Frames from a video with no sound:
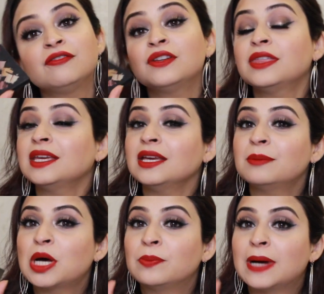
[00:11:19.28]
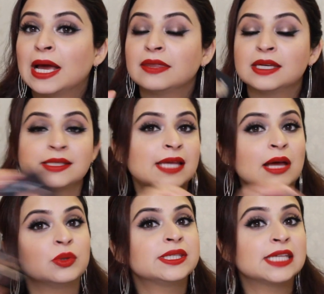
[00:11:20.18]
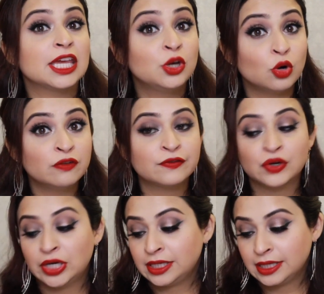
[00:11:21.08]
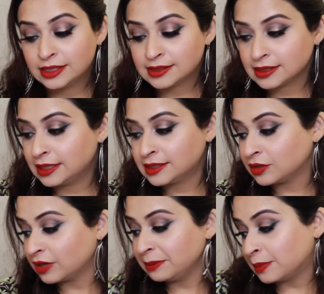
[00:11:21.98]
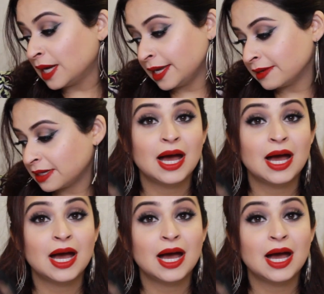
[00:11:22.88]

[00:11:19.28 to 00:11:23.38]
If you're thinking about buying this, I would say go for it. It's a great buy.